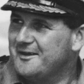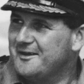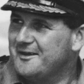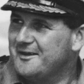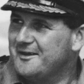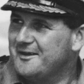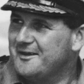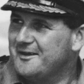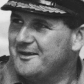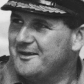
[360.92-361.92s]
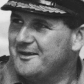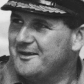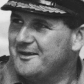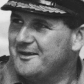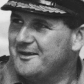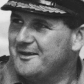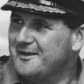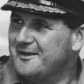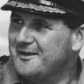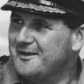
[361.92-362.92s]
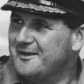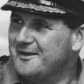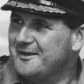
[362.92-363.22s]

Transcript: The face doesn't move, so there is nothing to read.